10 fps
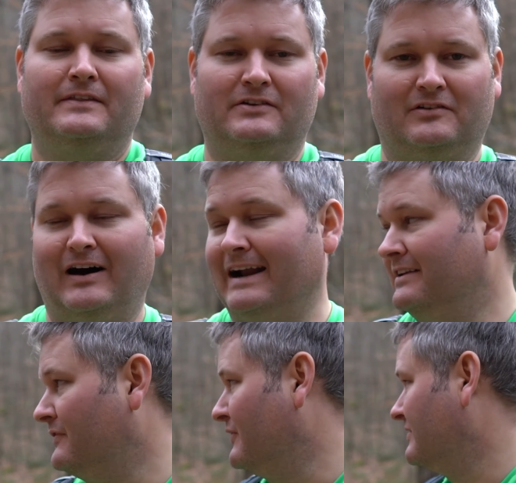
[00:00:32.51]
There's a lot of
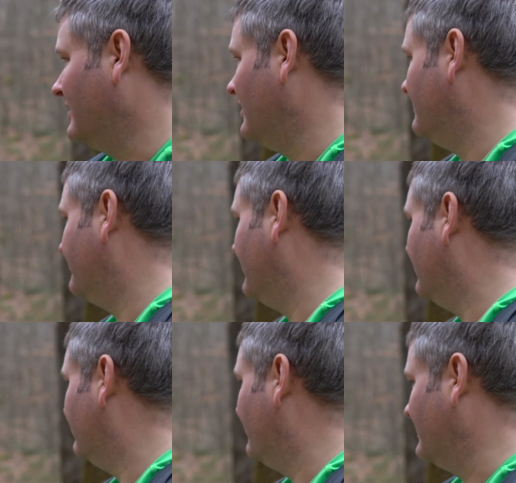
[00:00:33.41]
different terms that
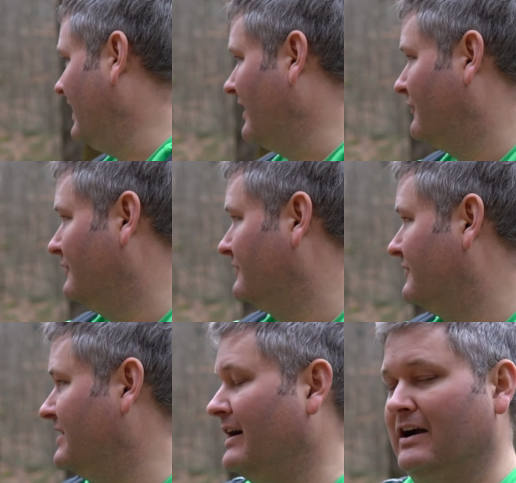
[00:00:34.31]
photographers
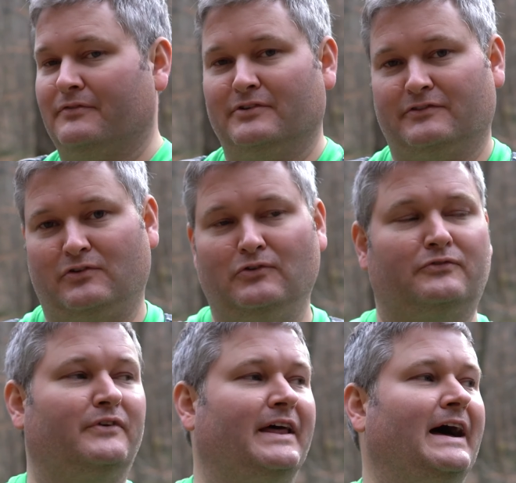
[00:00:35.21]
or videographers use
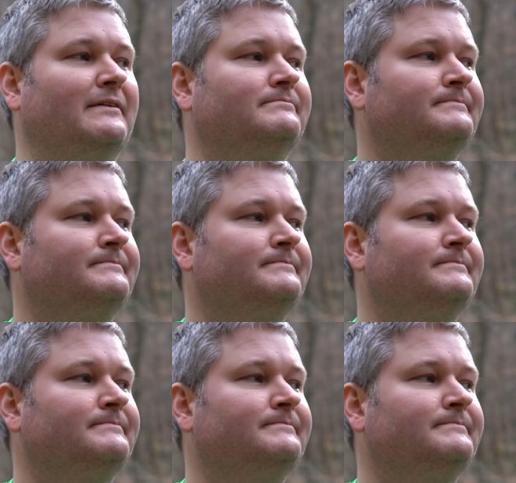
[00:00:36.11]
for that.